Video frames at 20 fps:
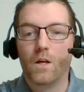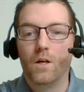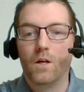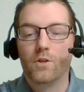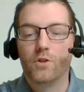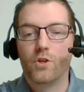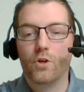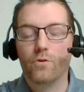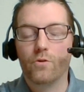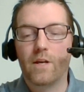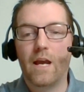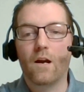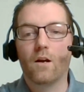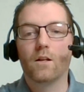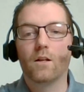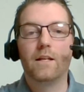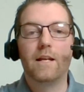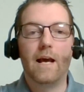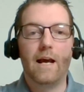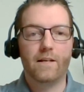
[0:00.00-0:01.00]
so
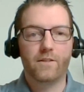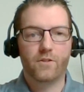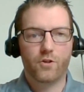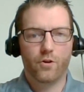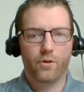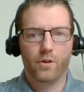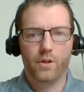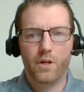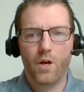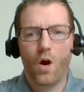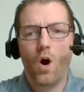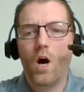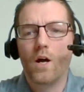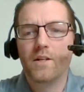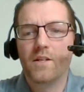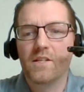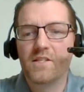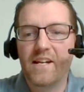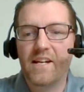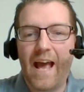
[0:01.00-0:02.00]
Carolyn asked early on,
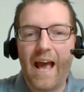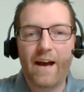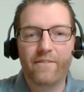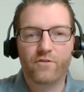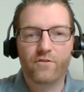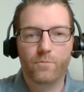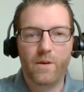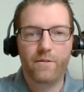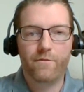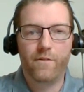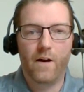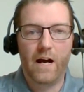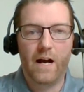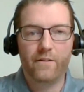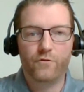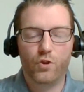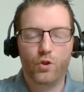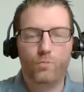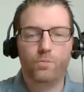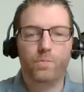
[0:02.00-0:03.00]
does it have to be five
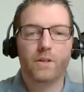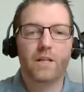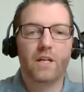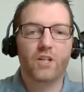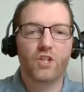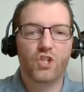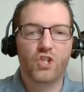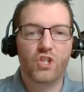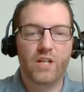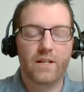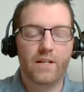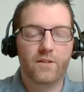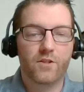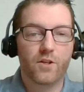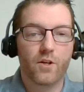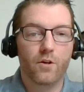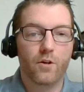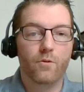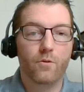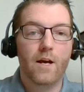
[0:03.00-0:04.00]
duplicate sheets?
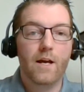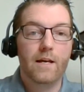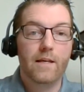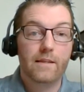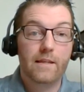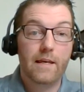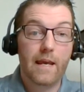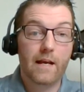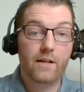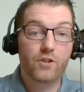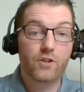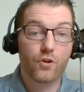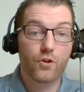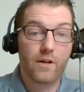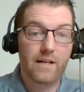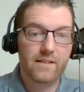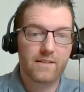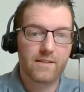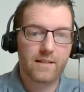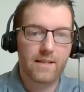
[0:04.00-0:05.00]
So the answer
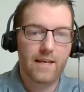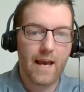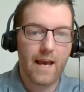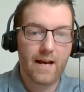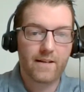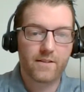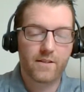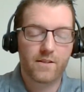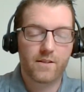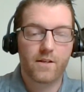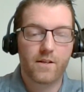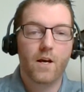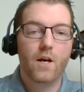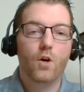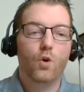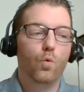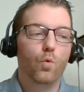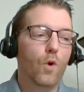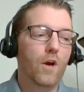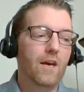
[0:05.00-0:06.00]
is yes.
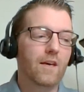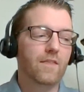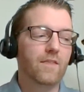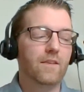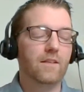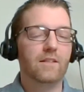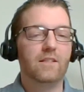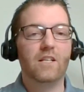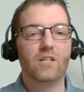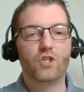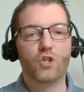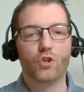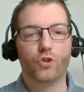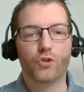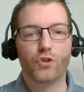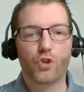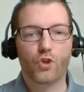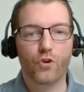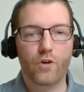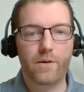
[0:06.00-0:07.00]
With digital
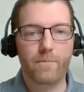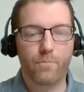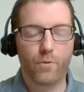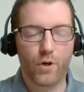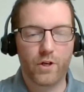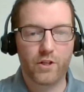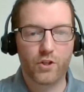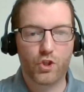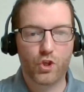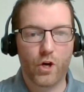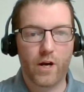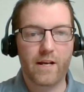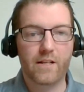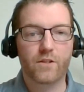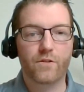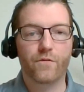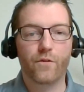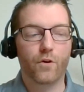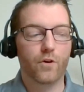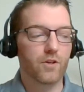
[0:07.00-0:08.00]
screen printed
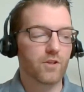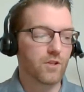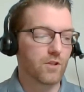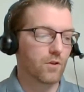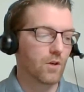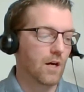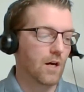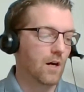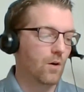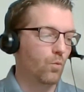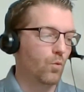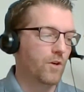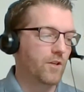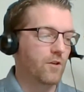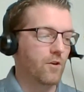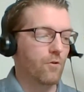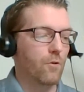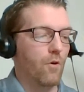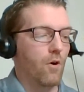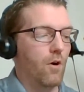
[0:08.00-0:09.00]
transfers, uh, when
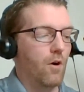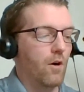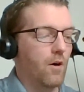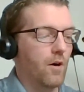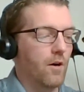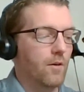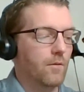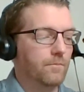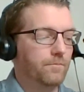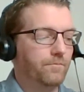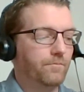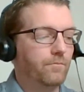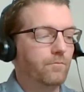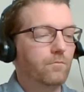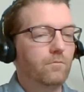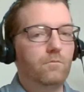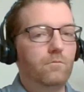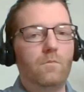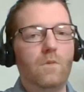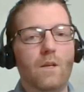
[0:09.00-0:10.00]
you are
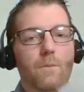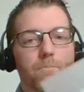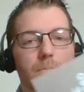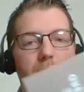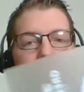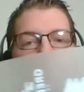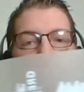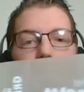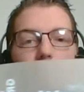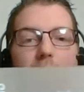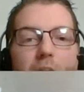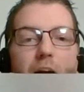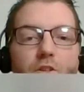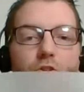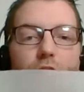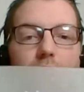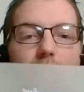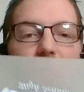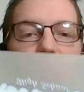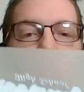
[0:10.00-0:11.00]

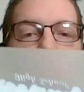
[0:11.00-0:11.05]
manufacturing this